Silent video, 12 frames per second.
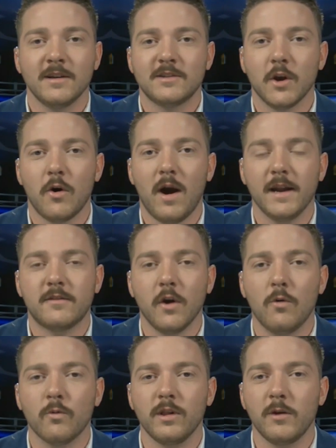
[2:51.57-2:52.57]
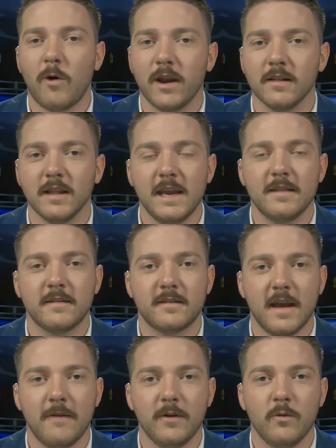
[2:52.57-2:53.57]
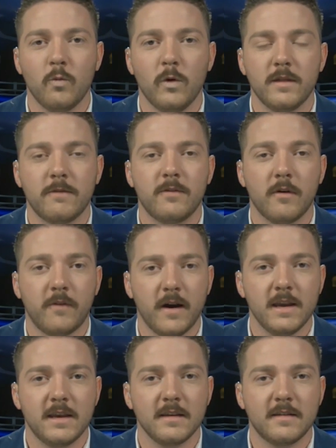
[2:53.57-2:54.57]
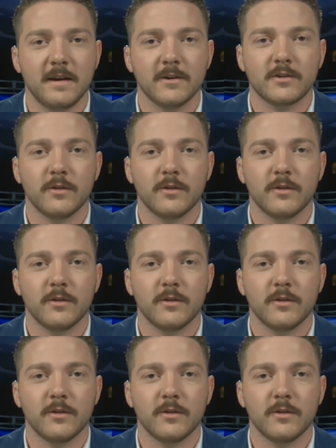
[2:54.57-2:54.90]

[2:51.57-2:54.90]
So I don't really want to lay this seven with the Vikings here.